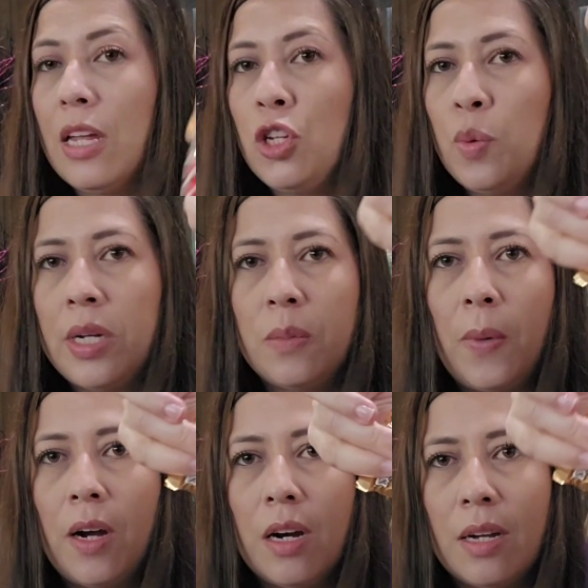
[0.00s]
A Twix
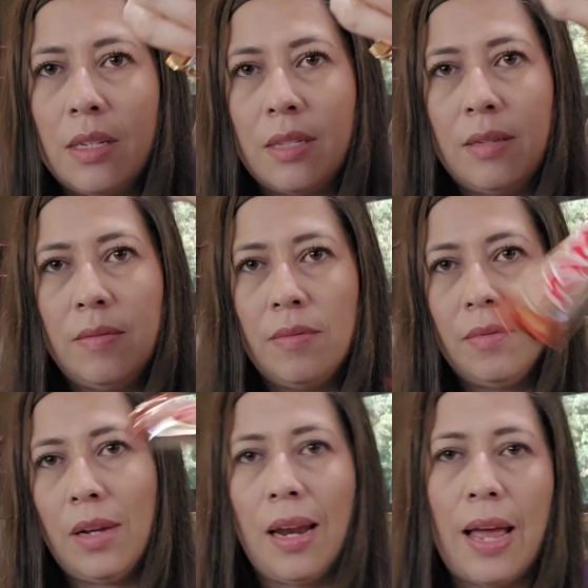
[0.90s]
bar, because
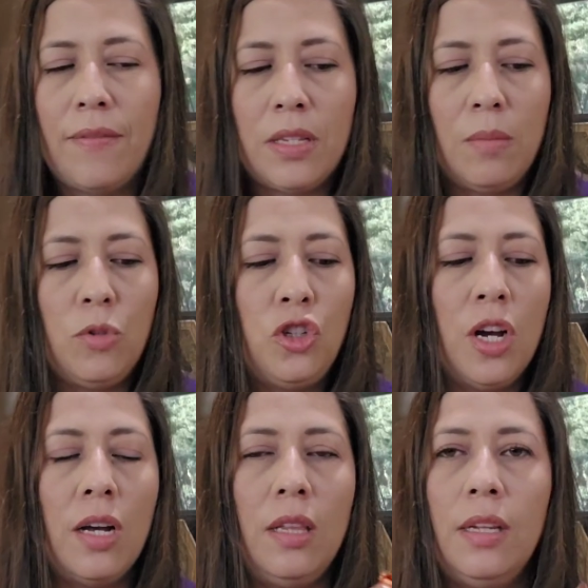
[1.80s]
gotta have some
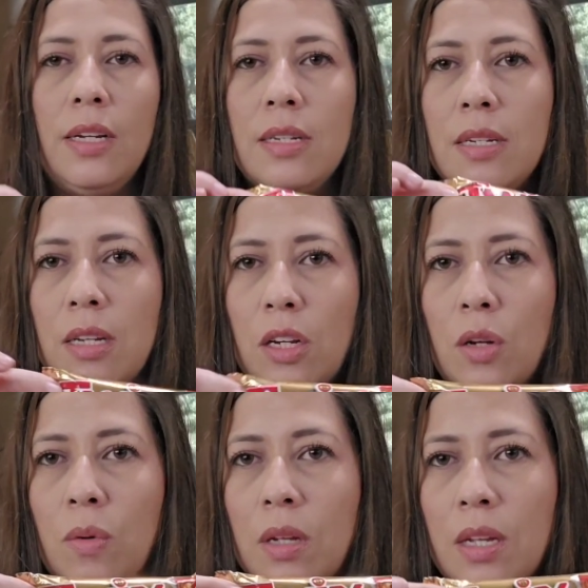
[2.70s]
chocolate, you
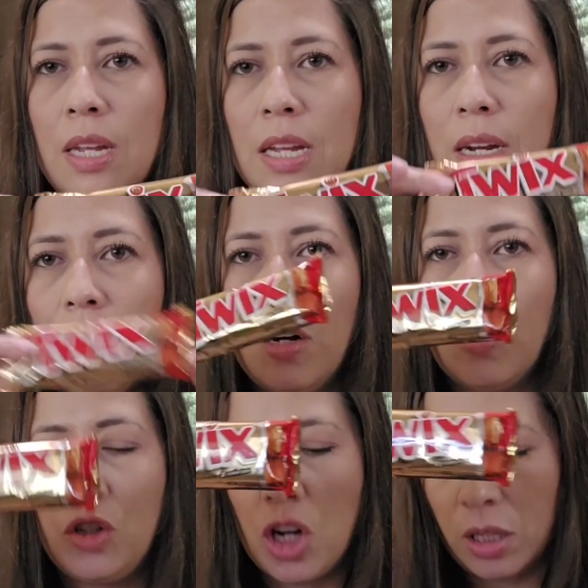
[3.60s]
know, he and I
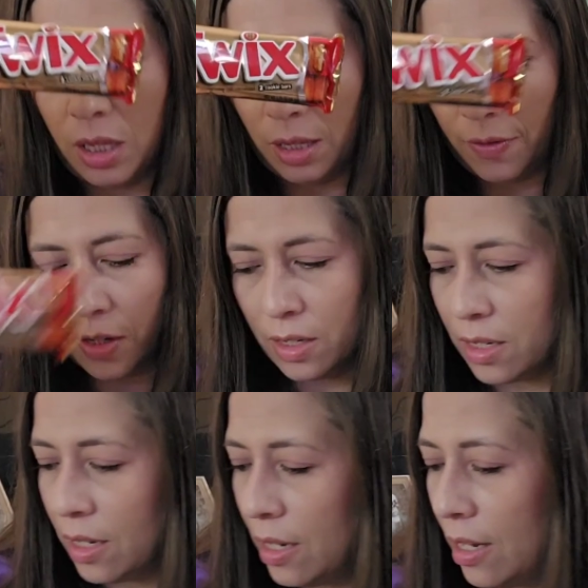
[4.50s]
are chocolate
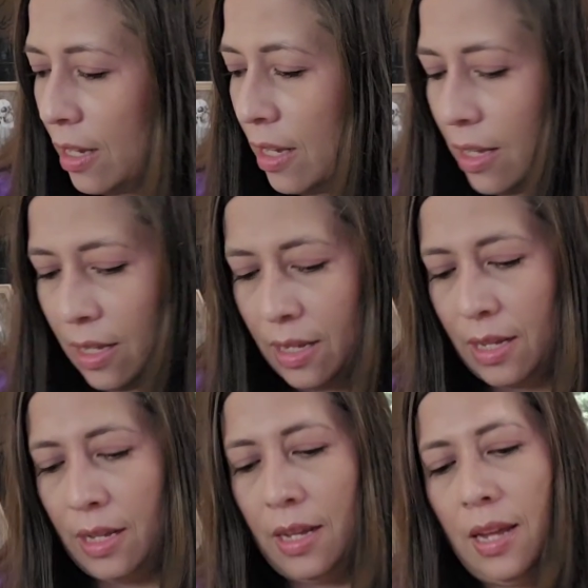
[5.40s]
lovers.
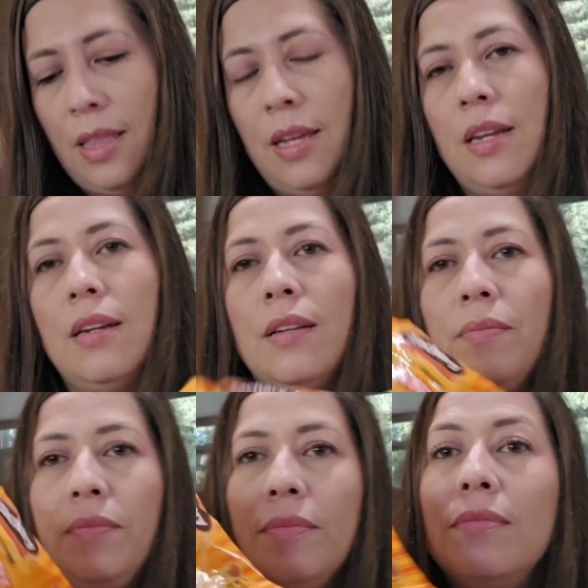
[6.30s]
And then
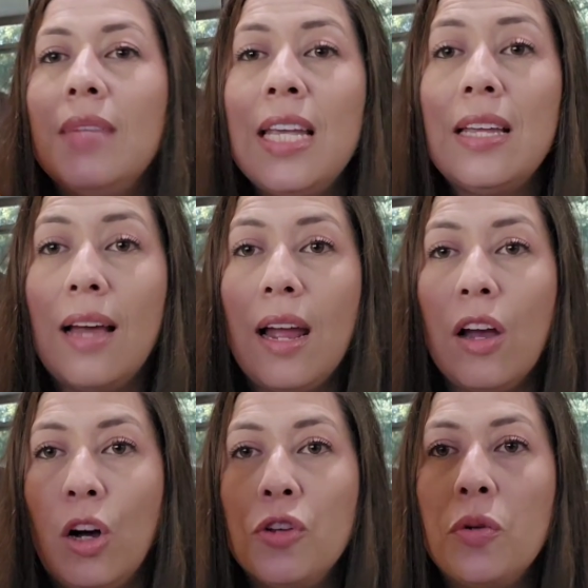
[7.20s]
he and
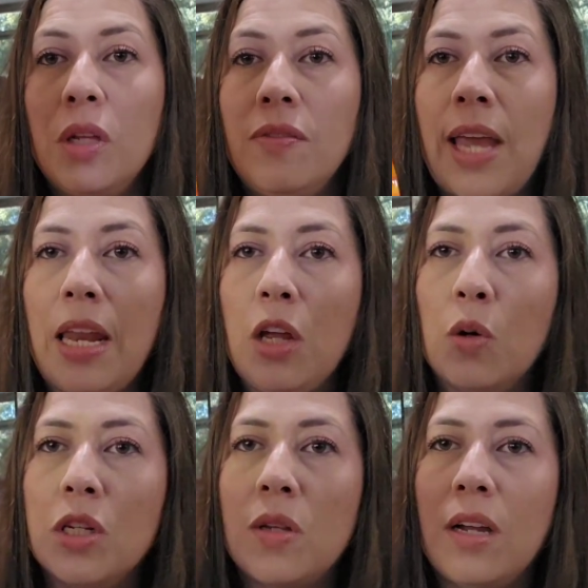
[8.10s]
I also love candy
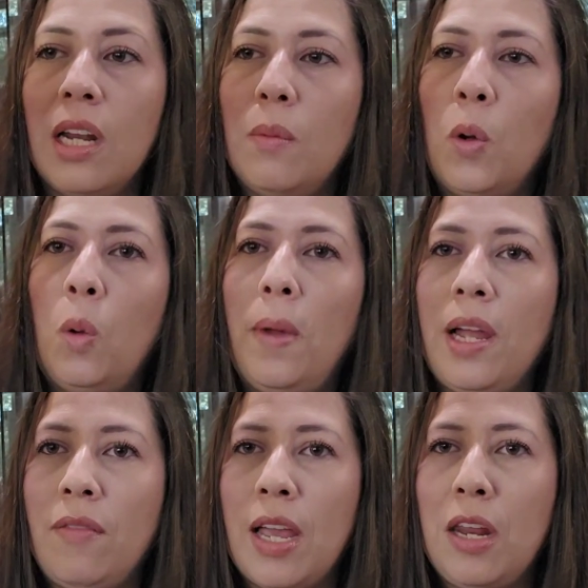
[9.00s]
corn, so I got him a whole
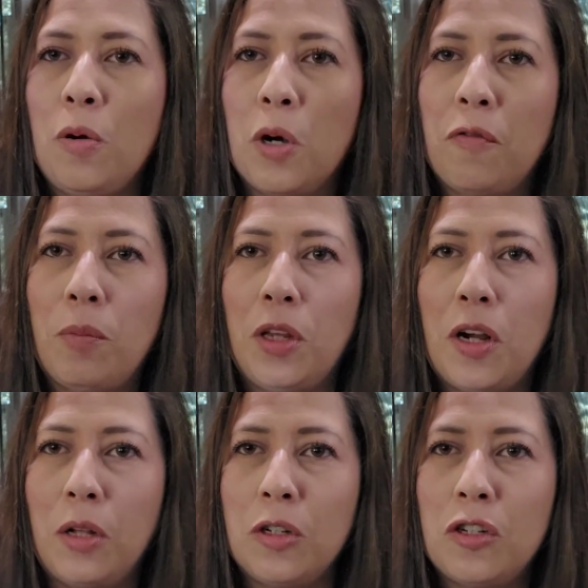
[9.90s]
bag of candy corn from the
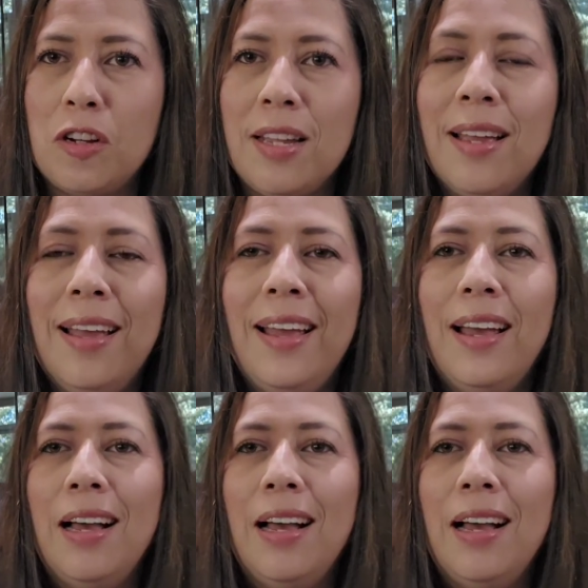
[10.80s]
Dollar Tree.